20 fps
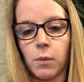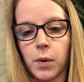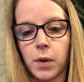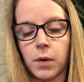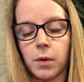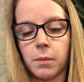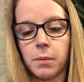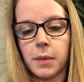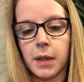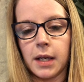
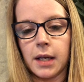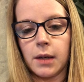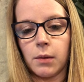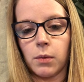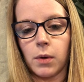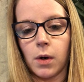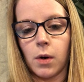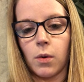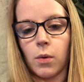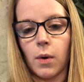will be
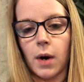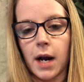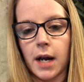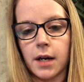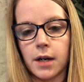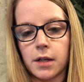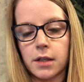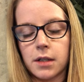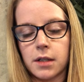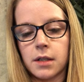
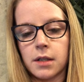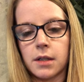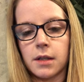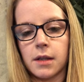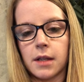required